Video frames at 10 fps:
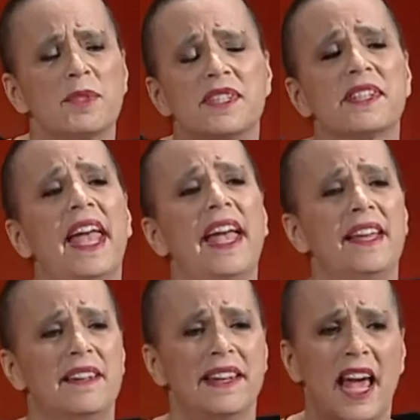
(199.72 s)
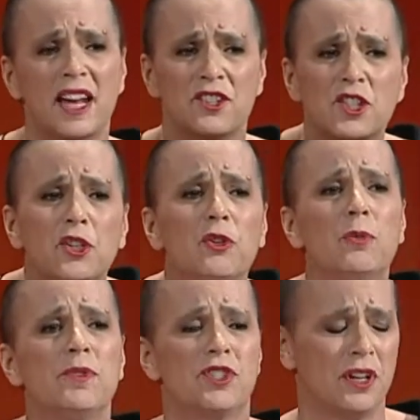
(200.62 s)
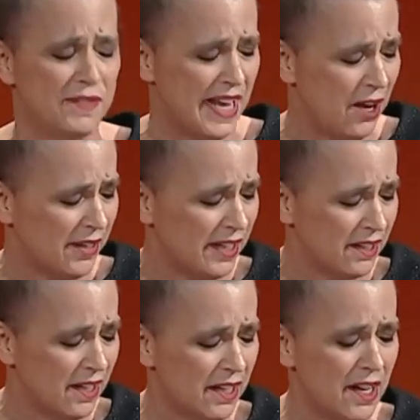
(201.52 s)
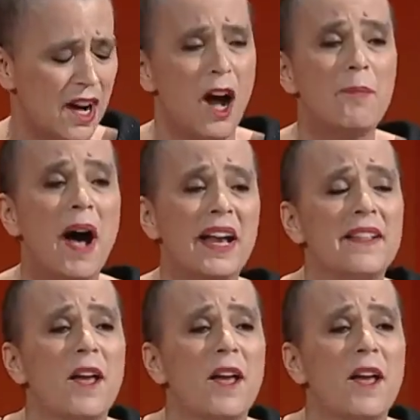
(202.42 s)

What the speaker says: was scanned and had tubes shoved down it, a body